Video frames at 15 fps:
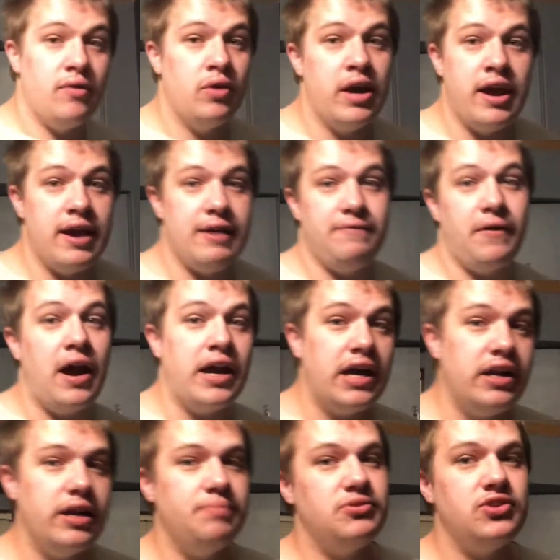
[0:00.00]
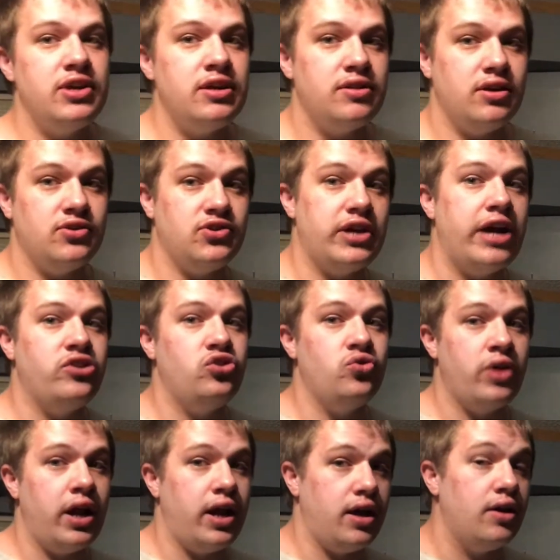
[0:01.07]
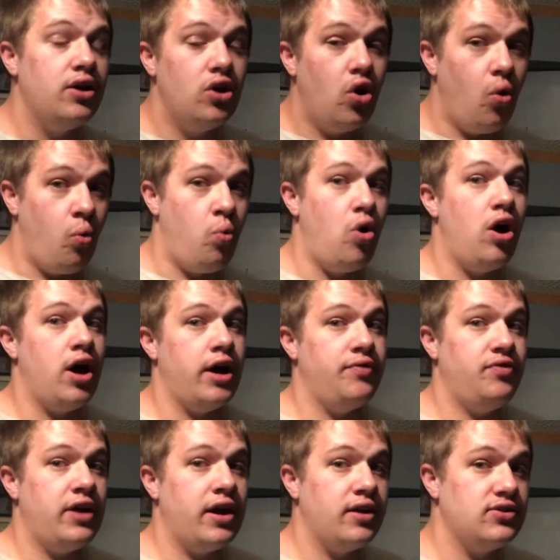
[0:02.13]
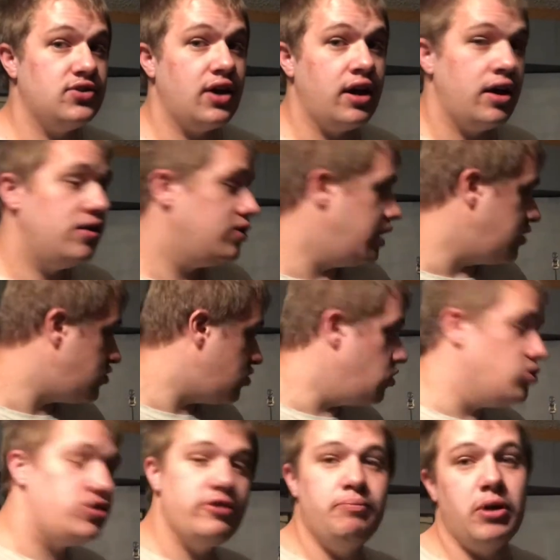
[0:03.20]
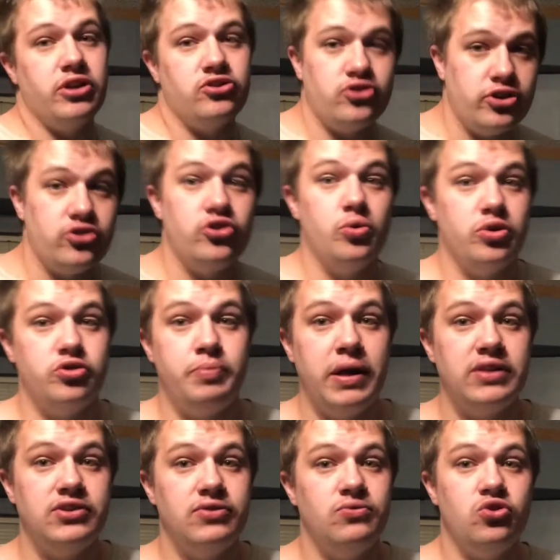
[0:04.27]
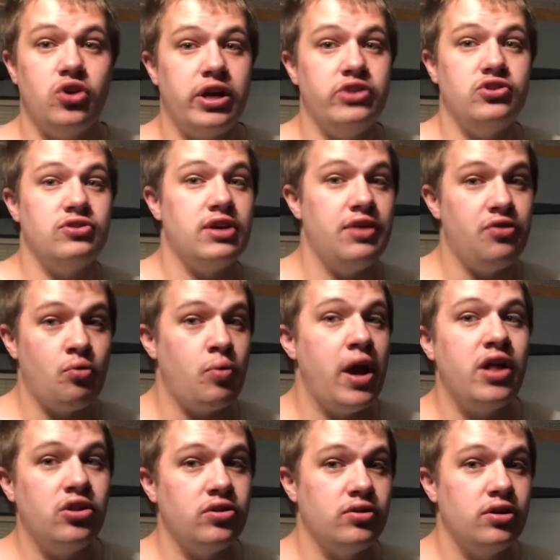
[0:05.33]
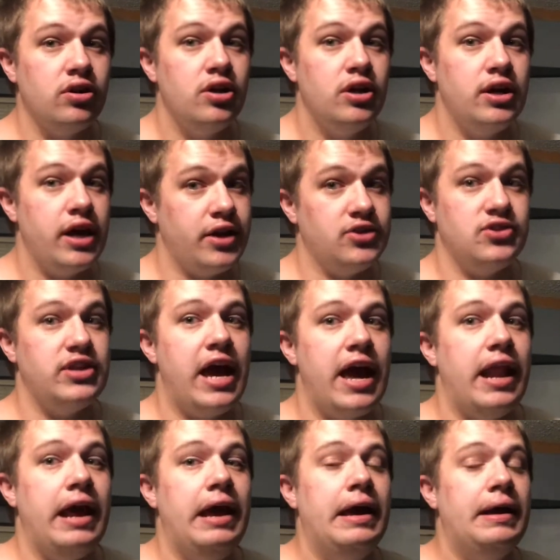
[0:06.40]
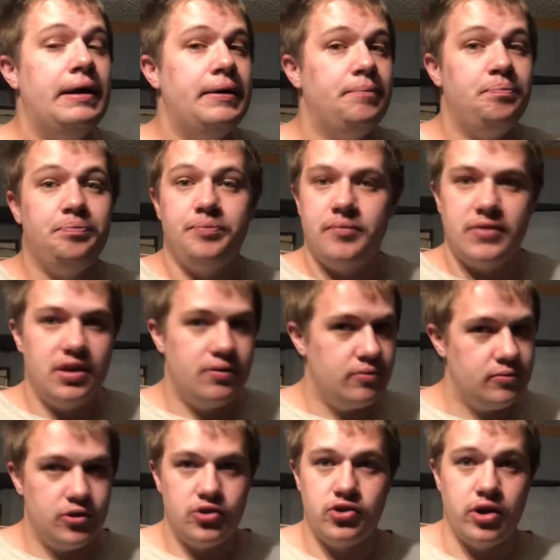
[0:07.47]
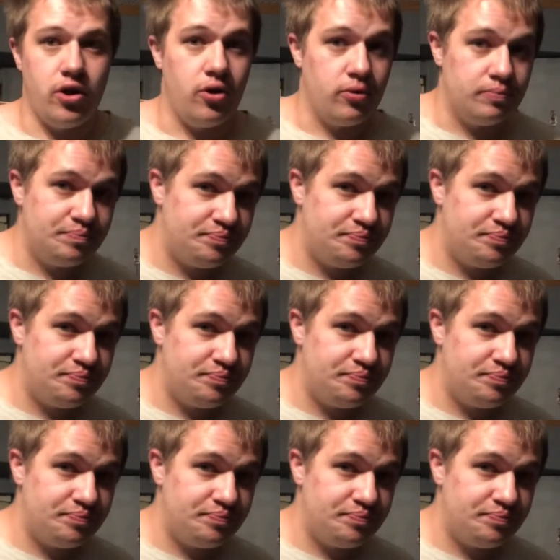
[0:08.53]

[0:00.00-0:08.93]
if I end up seeing a statue that I want that's exclusive but it's just too expensive, should I just get the regular instead? So